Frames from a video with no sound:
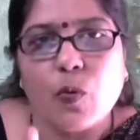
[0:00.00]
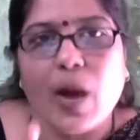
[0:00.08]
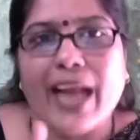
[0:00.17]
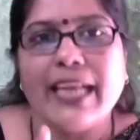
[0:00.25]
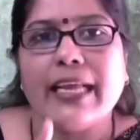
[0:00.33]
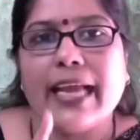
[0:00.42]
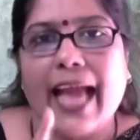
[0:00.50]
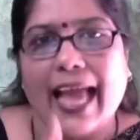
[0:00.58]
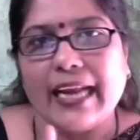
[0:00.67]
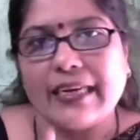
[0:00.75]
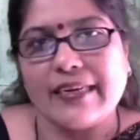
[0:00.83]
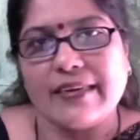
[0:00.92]
one
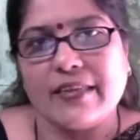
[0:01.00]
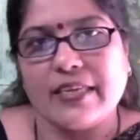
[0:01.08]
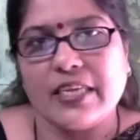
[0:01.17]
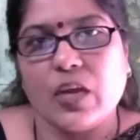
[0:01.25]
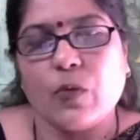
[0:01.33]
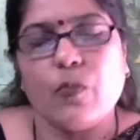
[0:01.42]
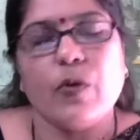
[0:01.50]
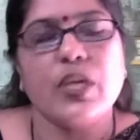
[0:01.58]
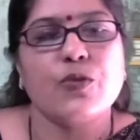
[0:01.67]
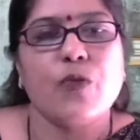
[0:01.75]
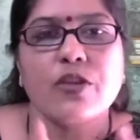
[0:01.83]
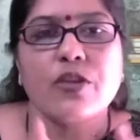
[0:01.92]
characteristic which
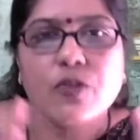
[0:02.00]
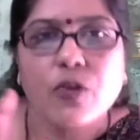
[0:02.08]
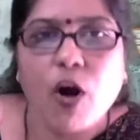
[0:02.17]
was